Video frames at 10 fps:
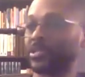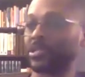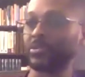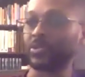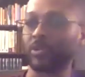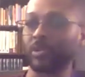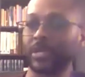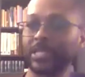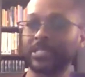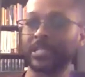in terms of where it
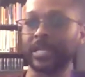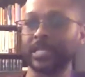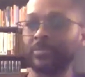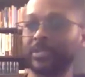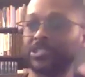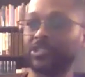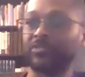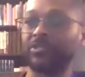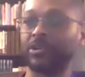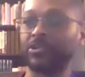begins and ends, but the
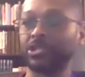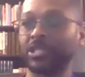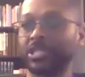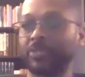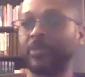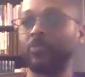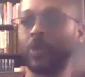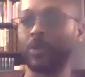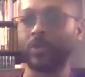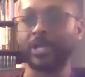general notion is to spend
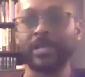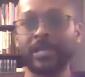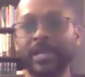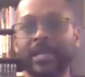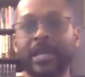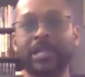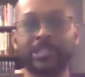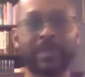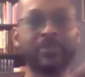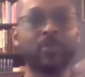1 week
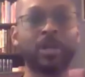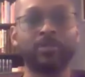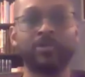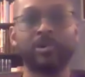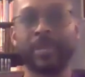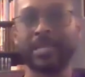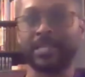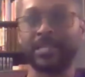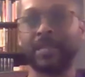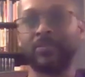catching everyone up to a
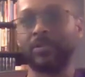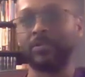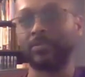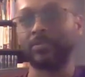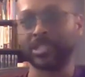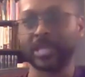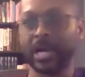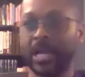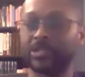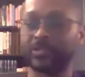basic level, which is
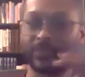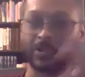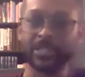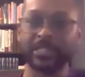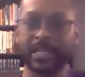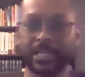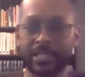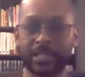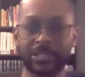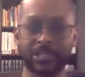knowledge of first and second
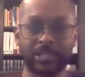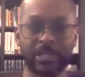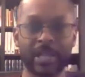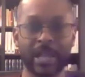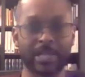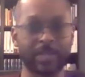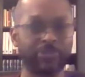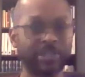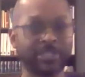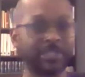declension and the
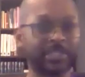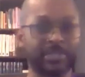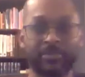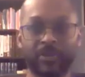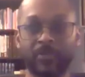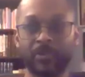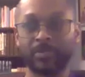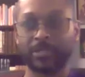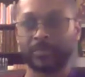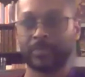present system of all
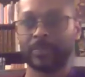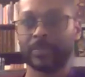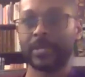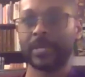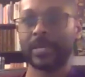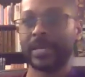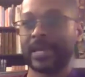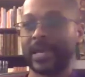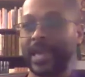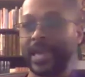verbs.
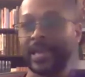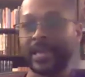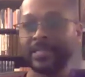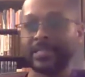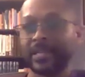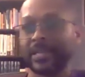And